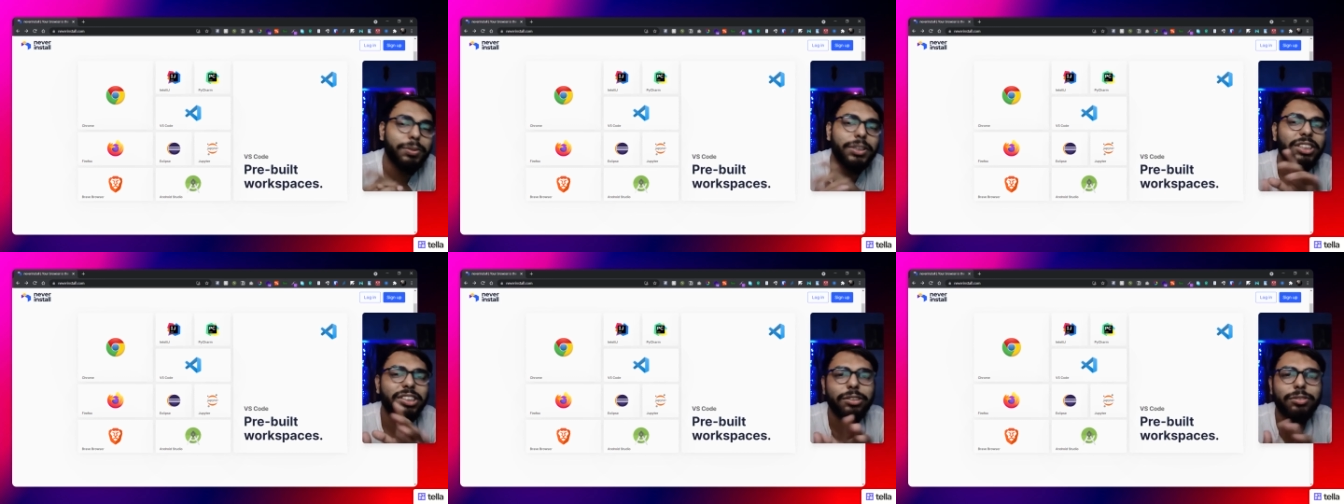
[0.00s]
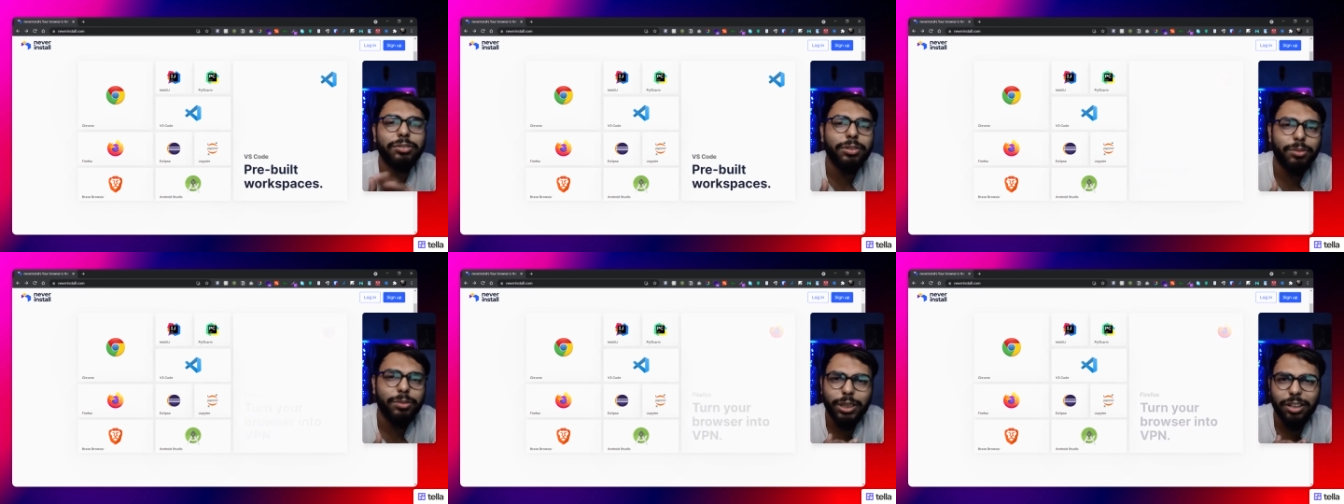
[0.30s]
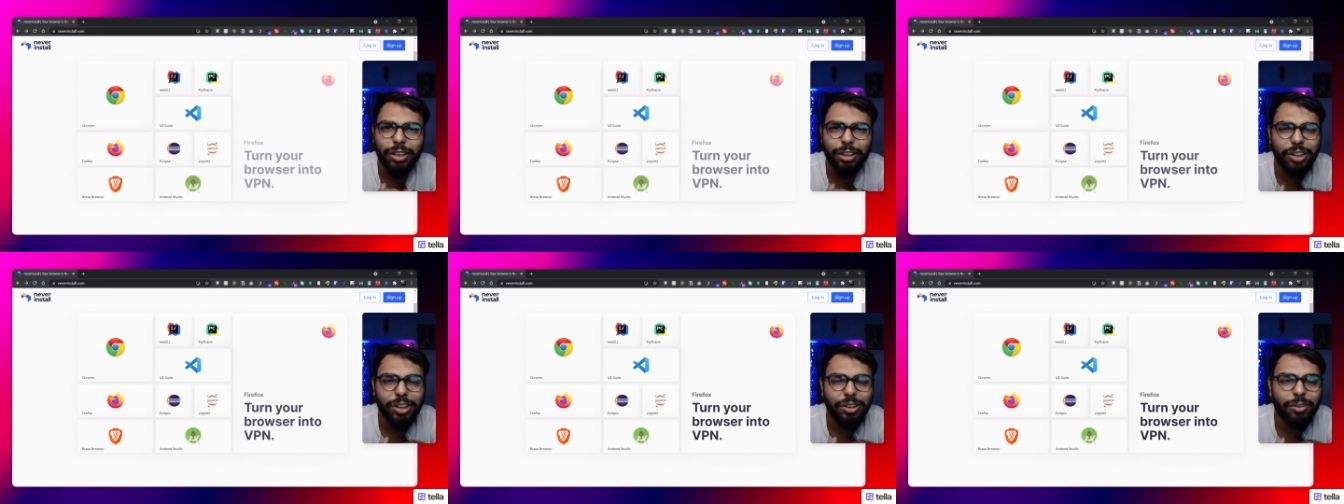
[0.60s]
PC will be
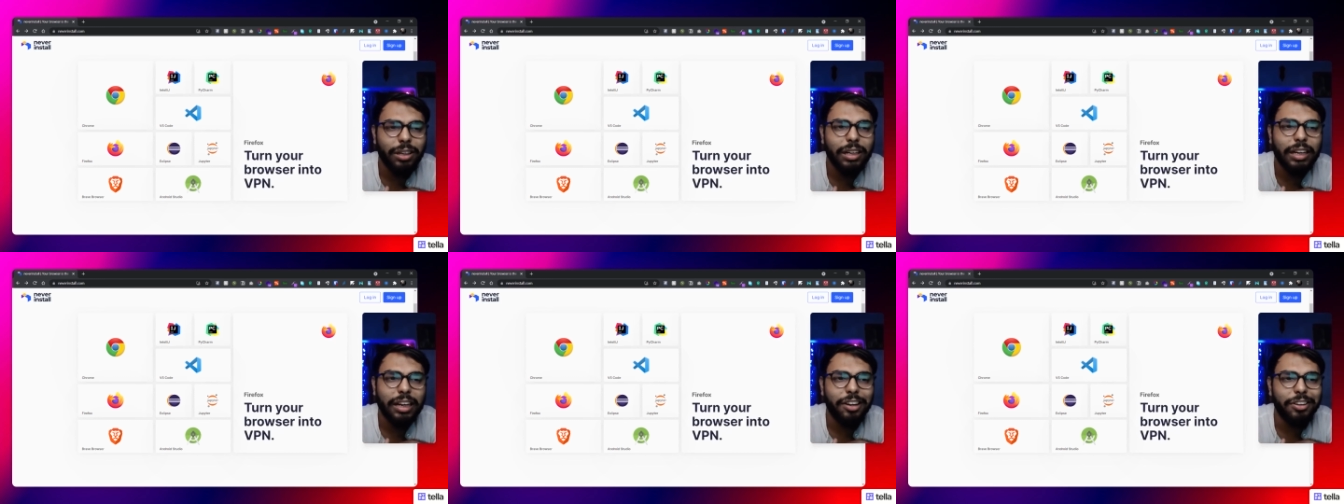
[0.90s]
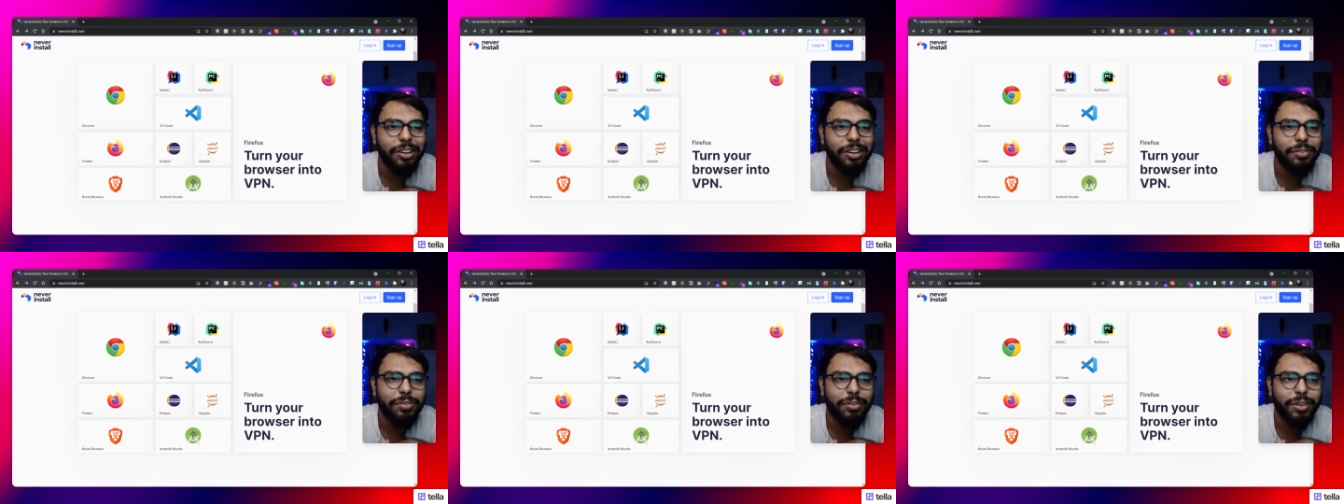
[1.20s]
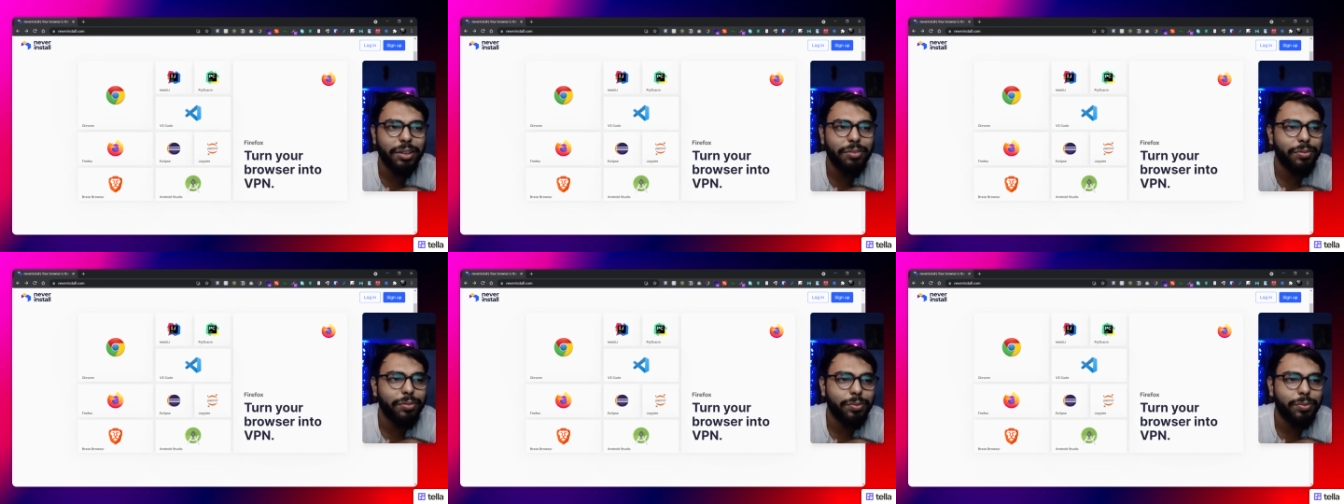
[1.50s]

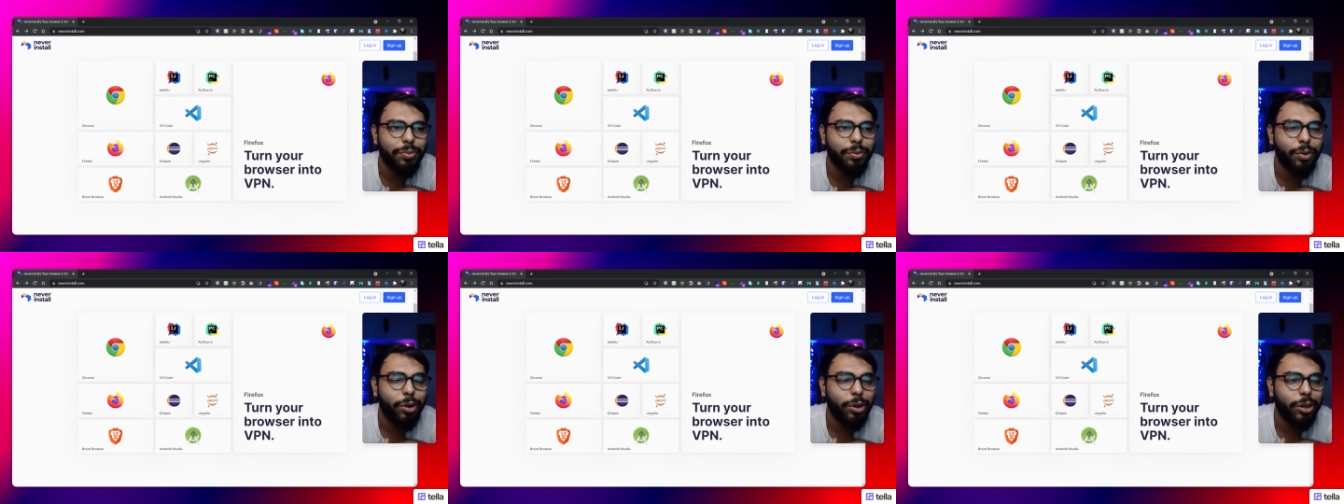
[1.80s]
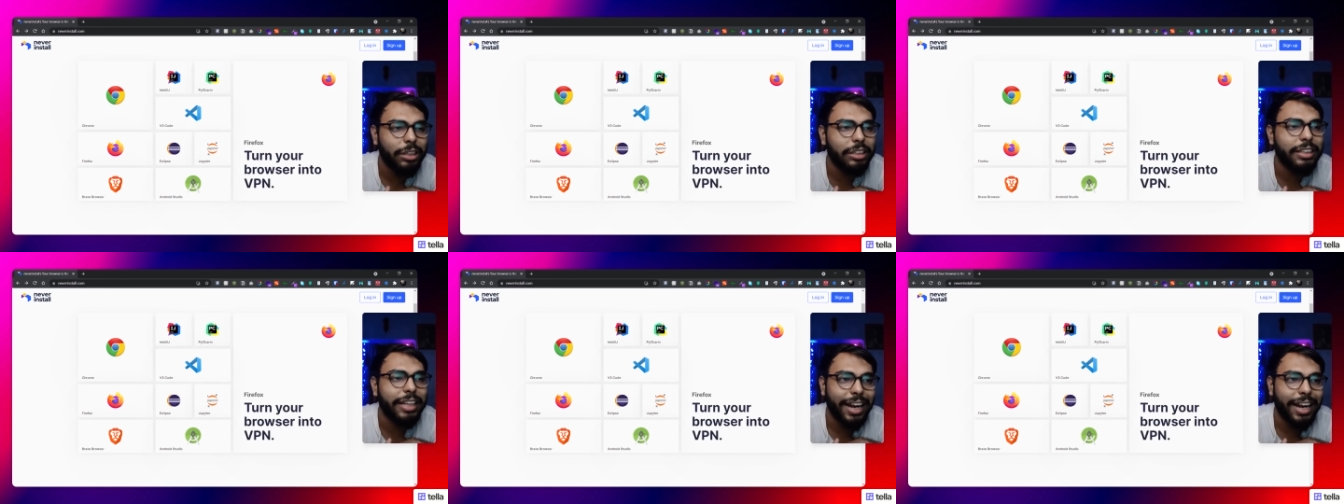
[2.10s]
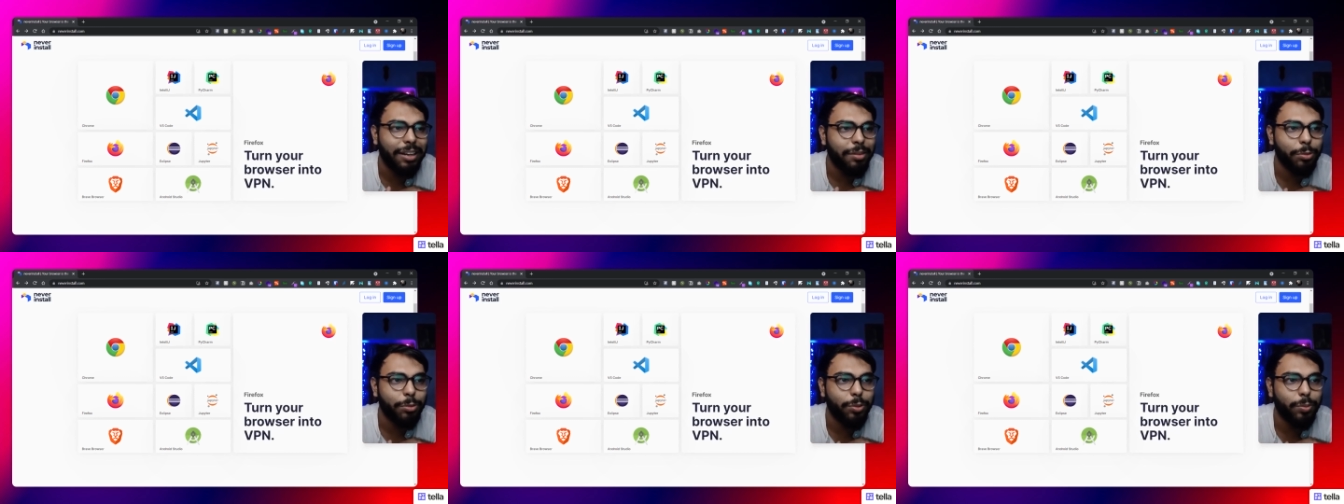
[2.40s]
clutter-free for
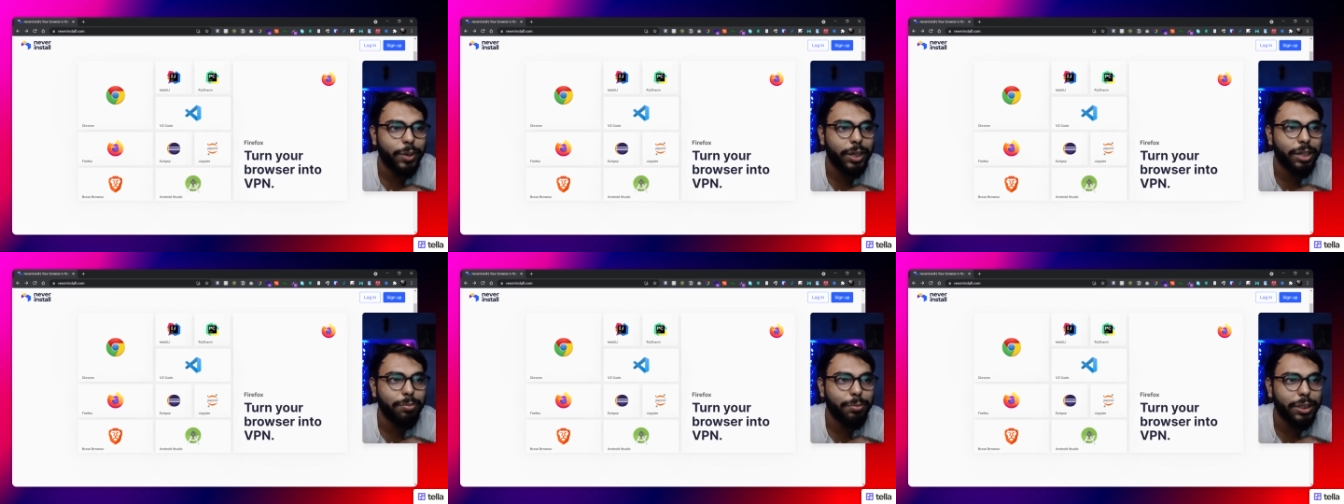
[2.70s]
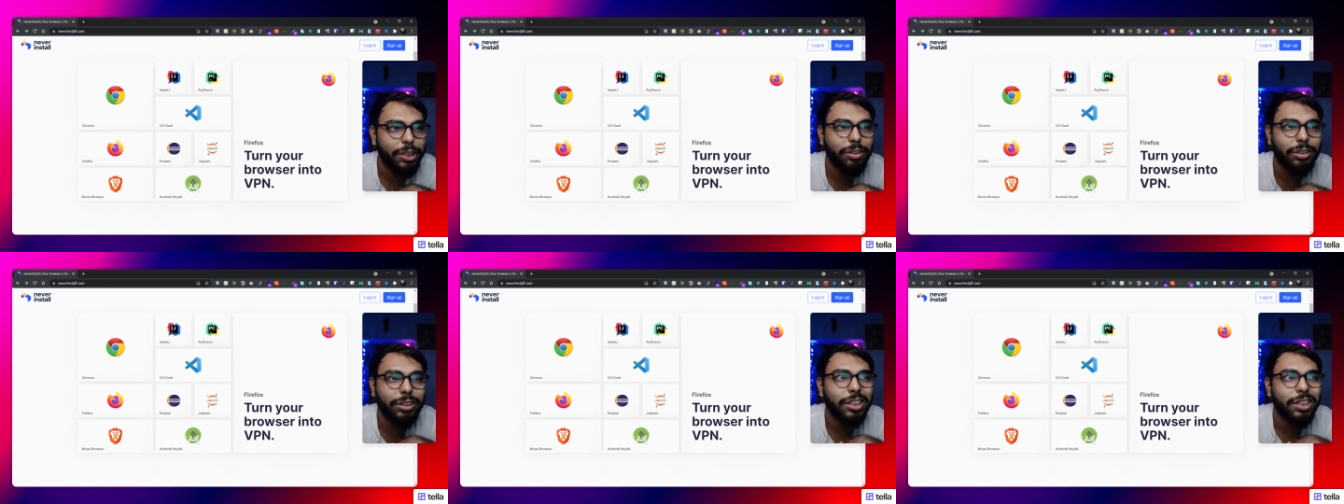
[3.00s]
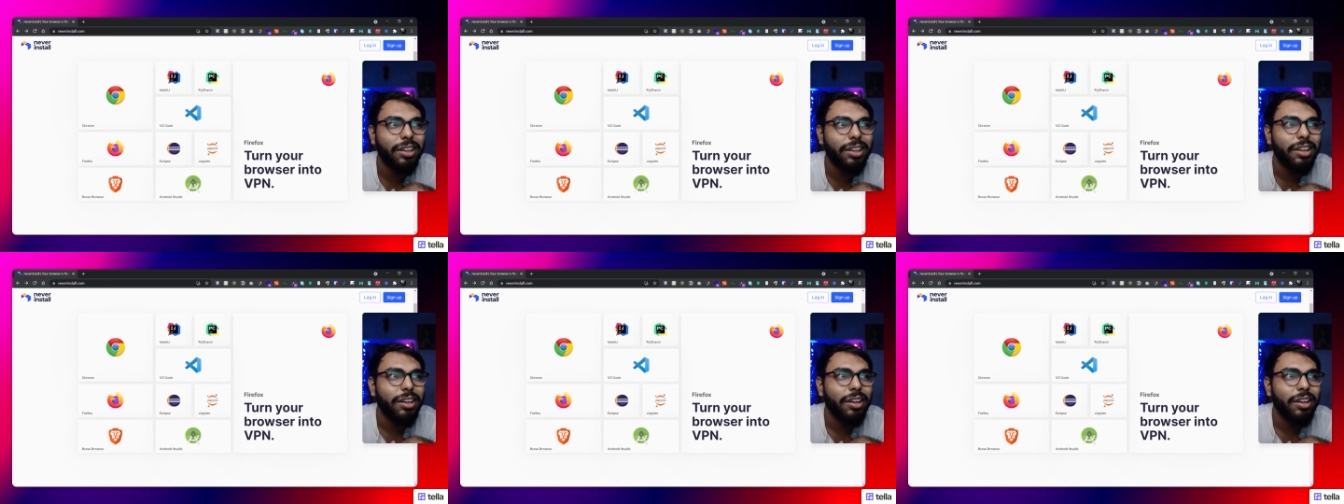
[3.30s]
that moment, because